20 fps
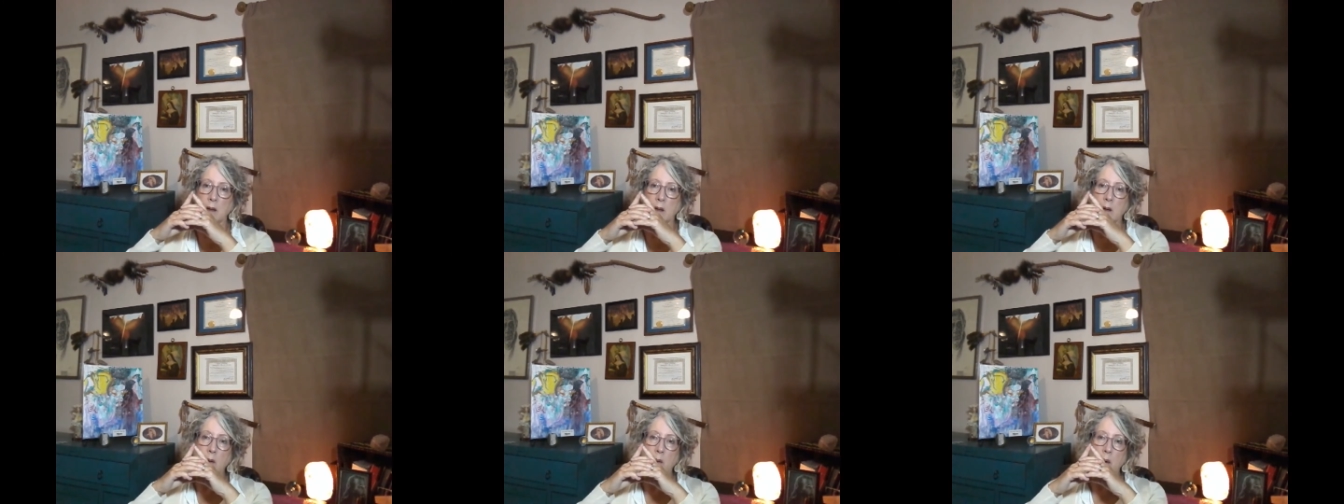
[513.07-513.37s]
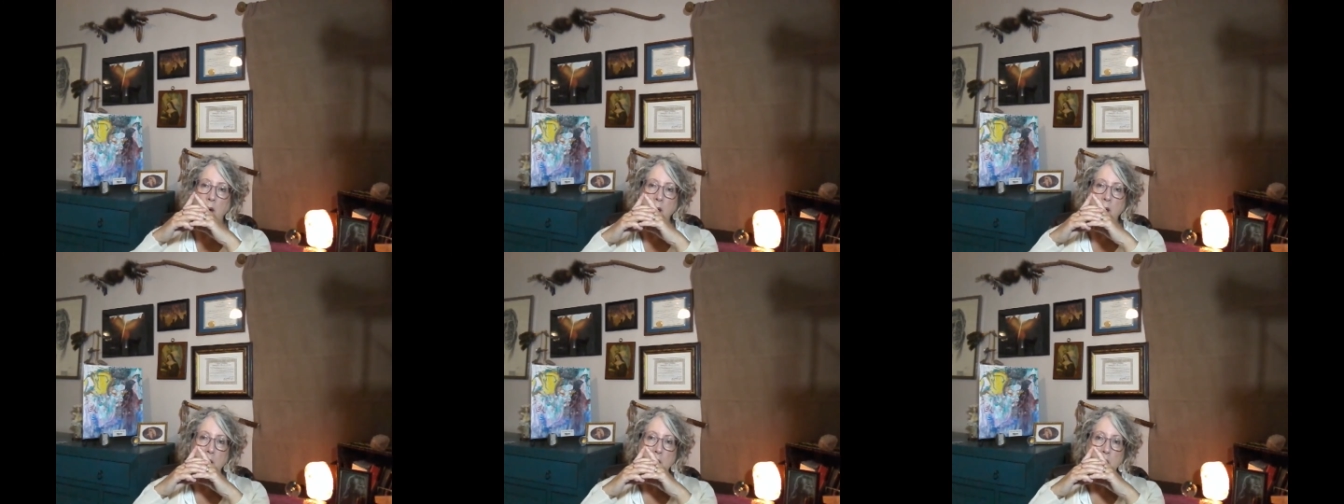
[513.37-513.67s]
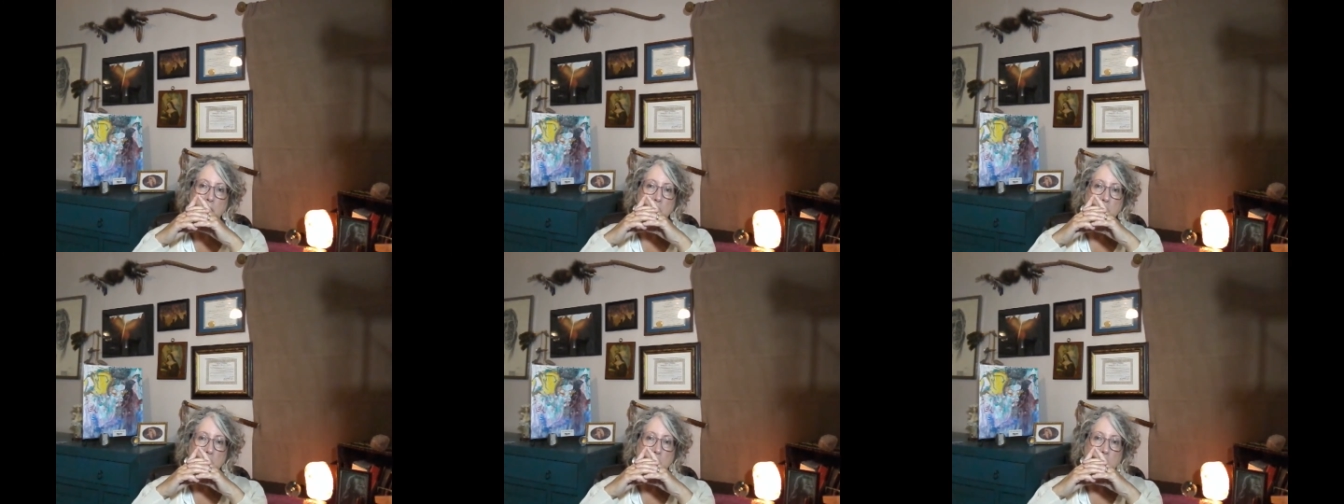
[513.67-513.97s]
All right.
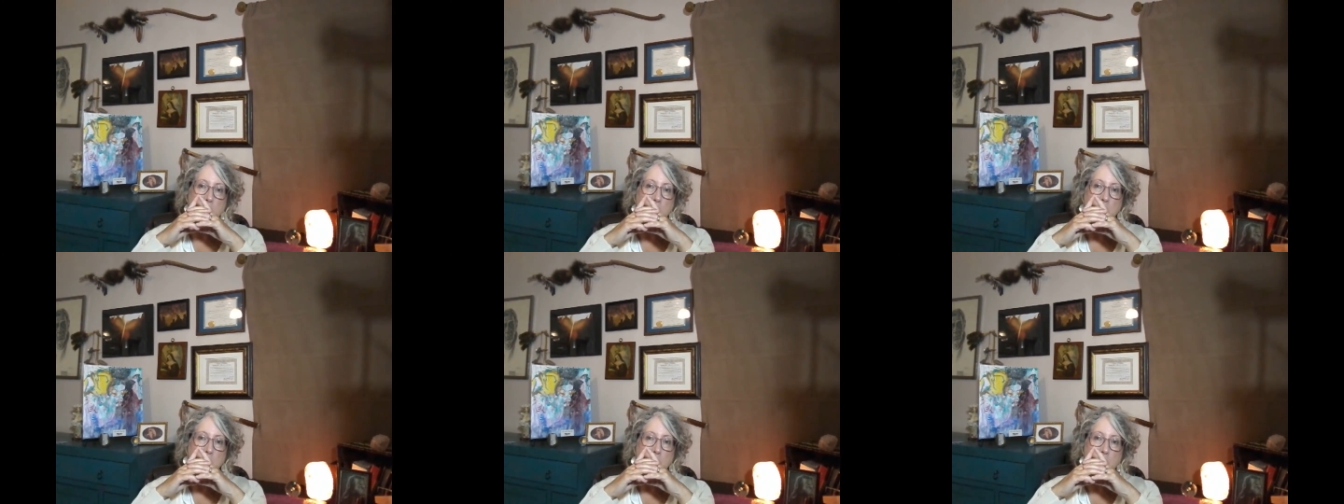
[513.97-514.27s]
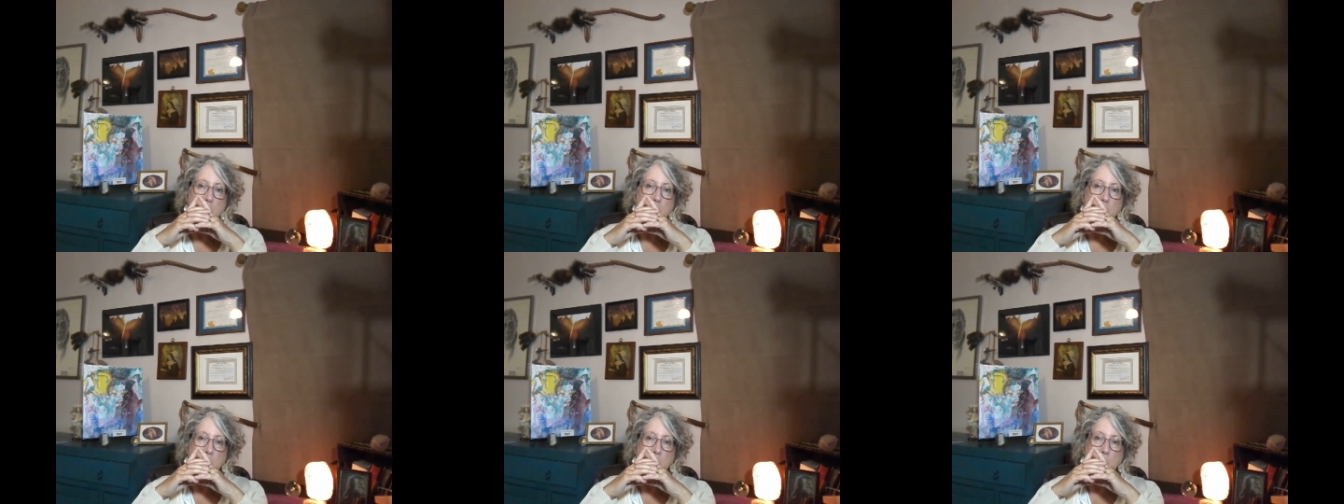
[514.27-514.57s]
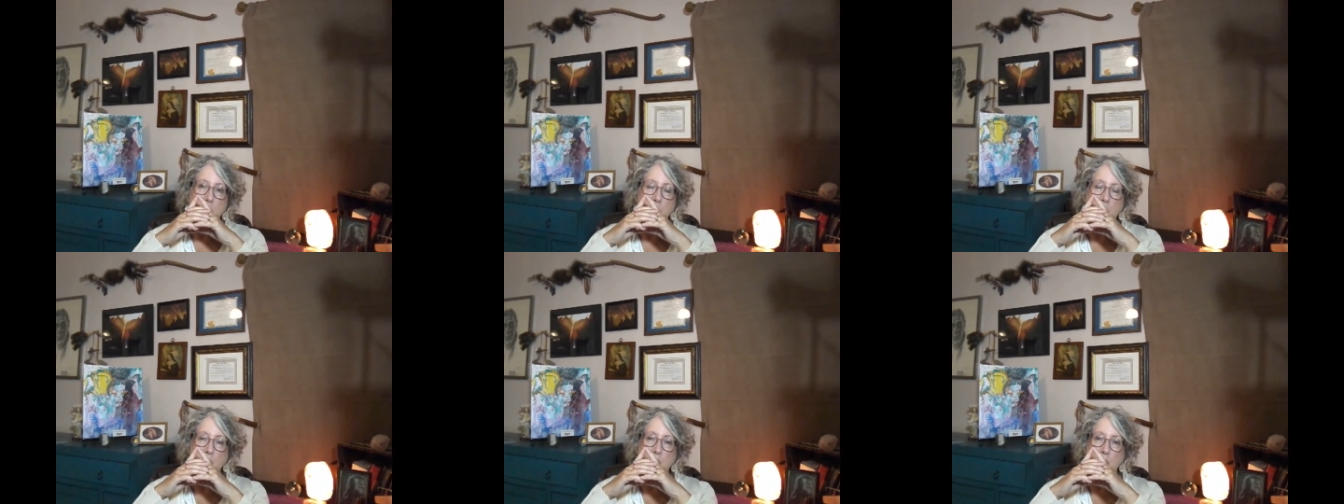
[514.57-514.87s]
So this could have to do
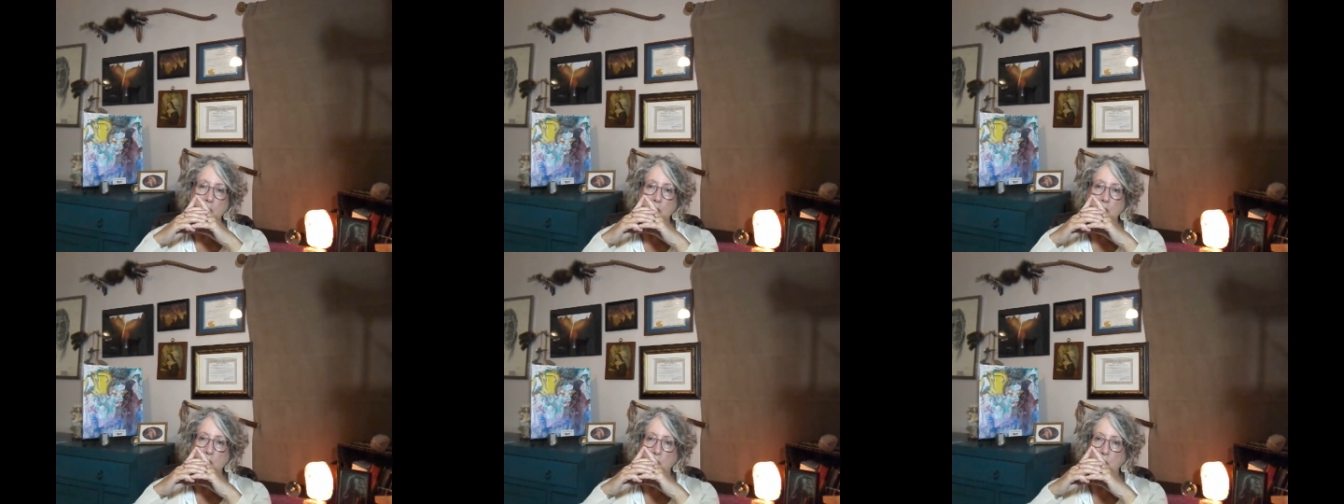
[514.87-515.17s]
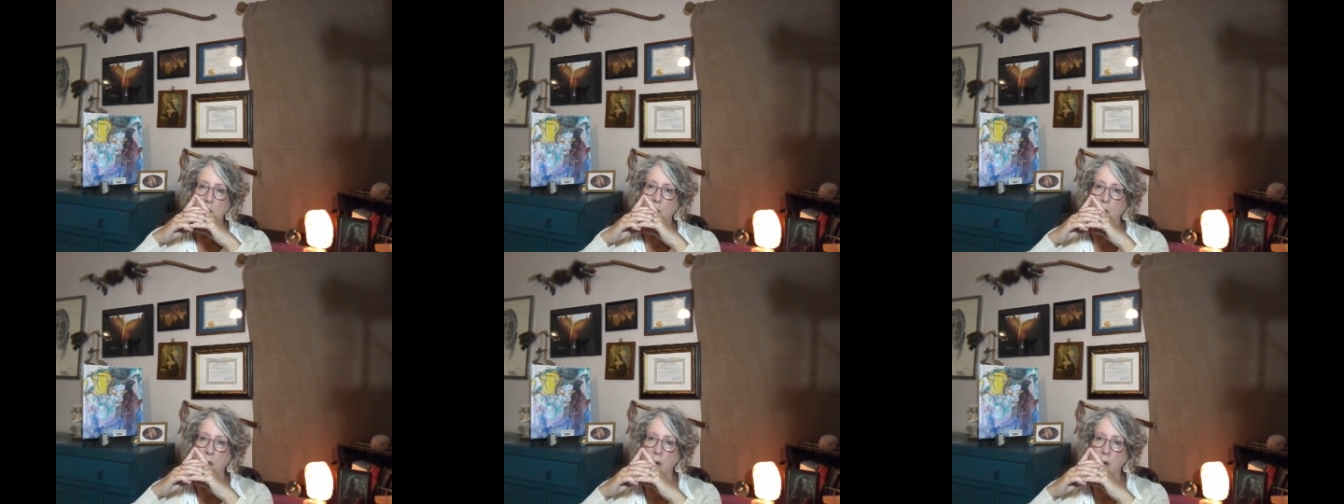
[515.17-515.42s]
with a church or an